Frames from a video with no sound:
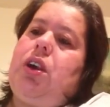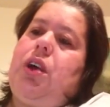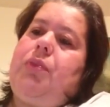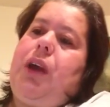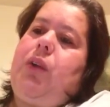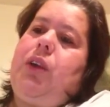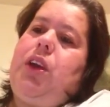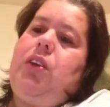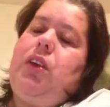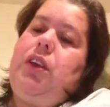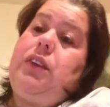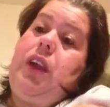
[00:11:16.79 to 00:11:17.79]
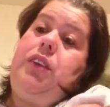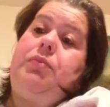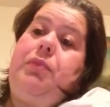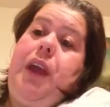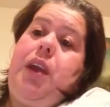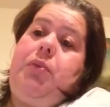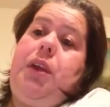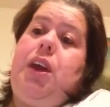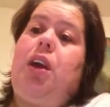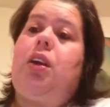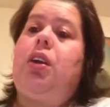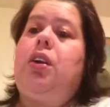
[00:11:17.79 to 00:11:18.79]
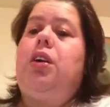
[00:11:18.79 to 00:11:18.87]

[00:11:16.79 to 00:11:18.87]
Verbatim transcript: and I'm like, "What are you doing?" He said, "He's making me dinner